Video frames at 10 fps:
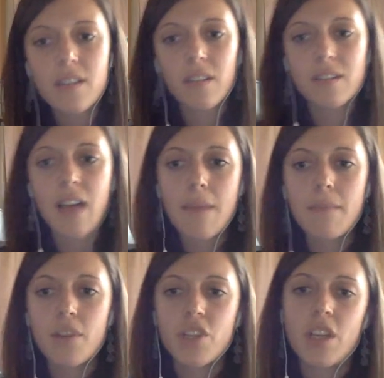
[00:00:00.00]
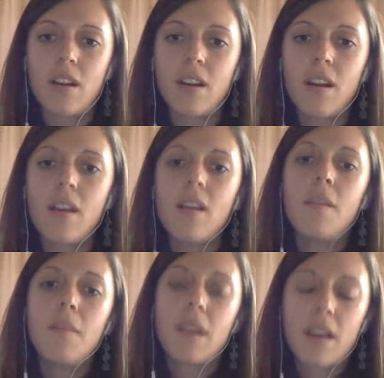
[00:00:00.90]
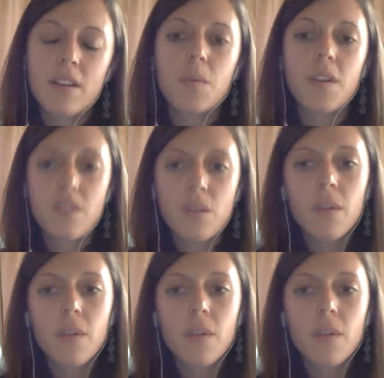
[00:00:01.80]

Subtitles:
time machine, because we do